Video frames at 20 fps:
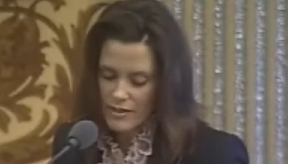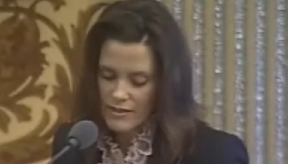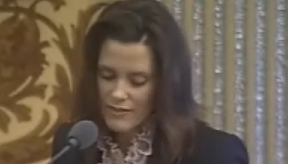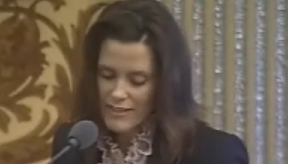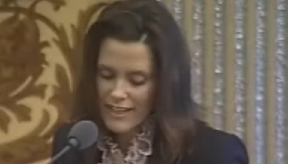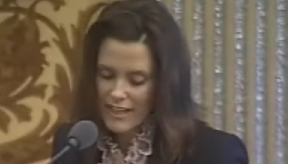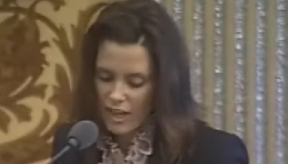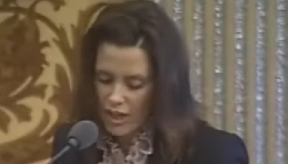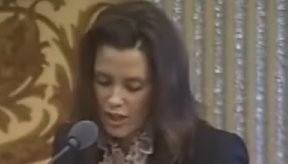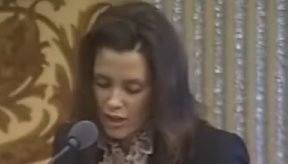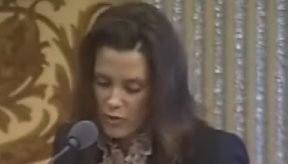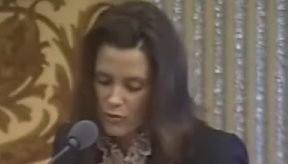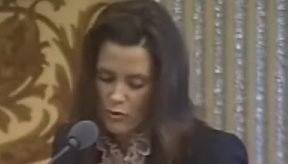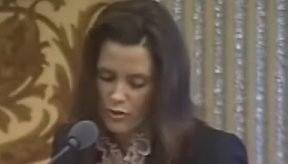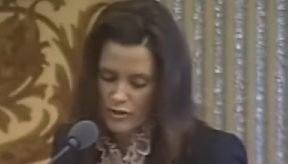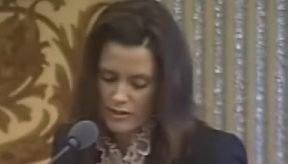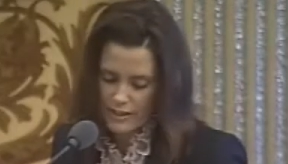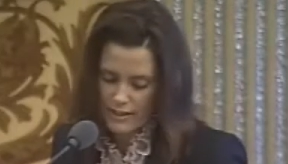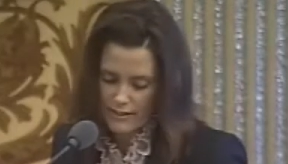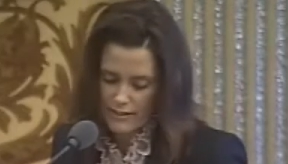They are
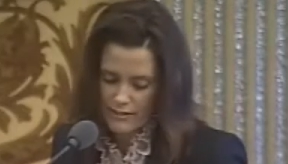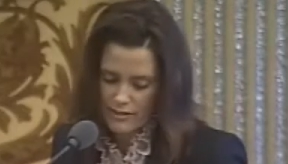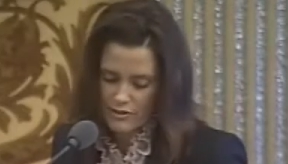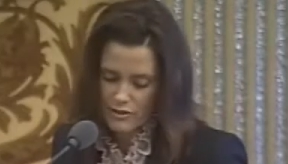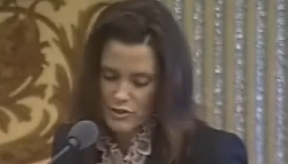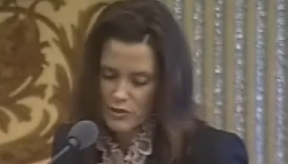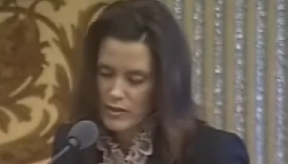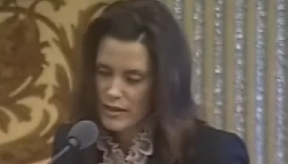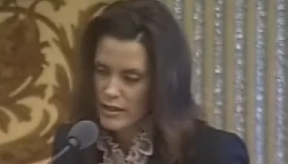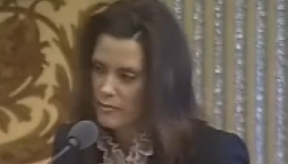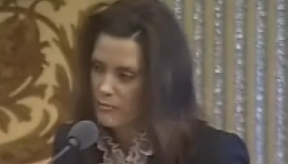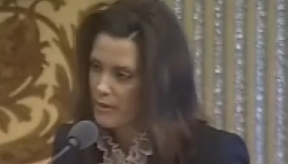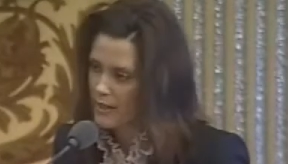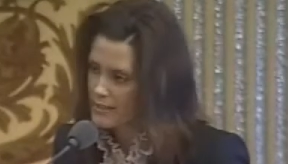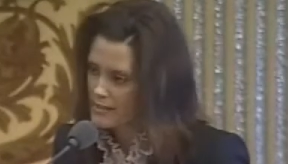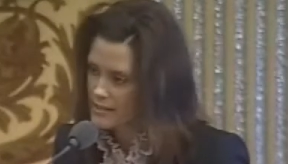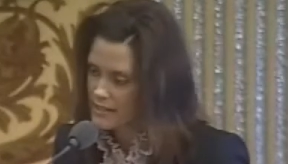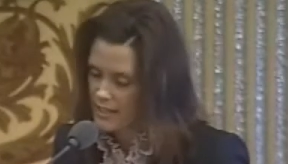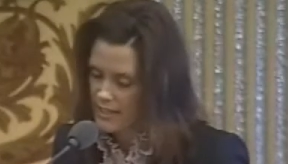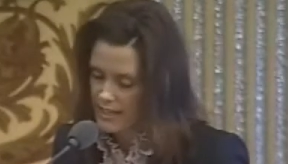working. They're doing the
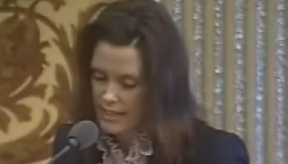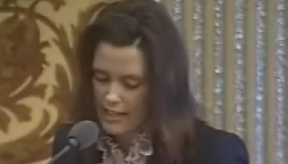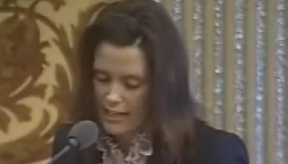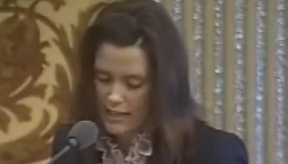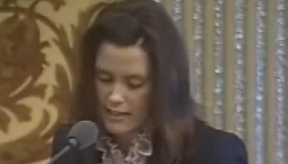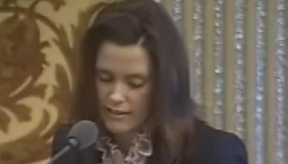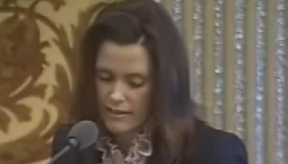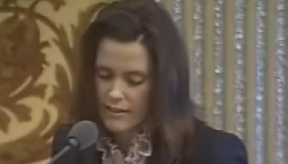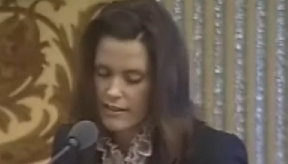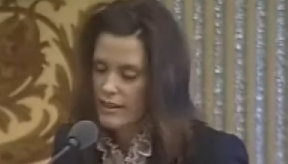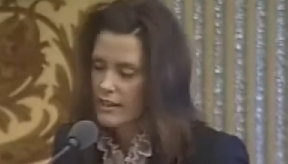best they can.